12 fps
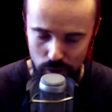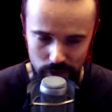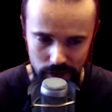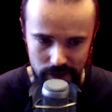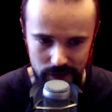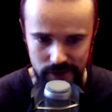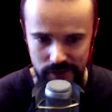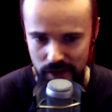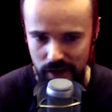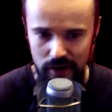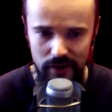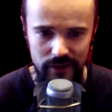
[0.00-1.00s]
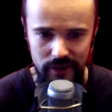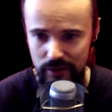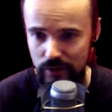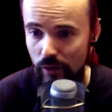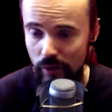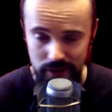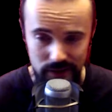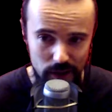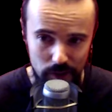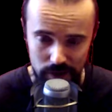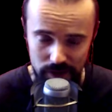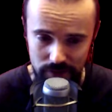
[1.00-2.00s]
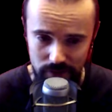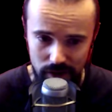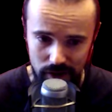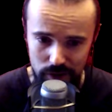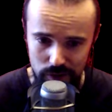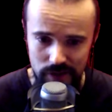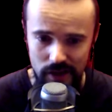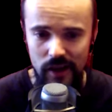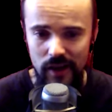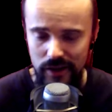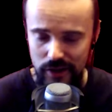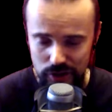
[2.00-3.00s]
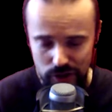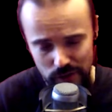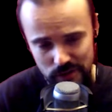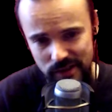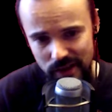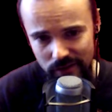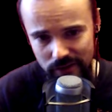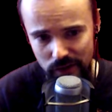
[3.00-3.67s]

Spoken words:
his gear, and I had no idea what the fuck he used. He showed something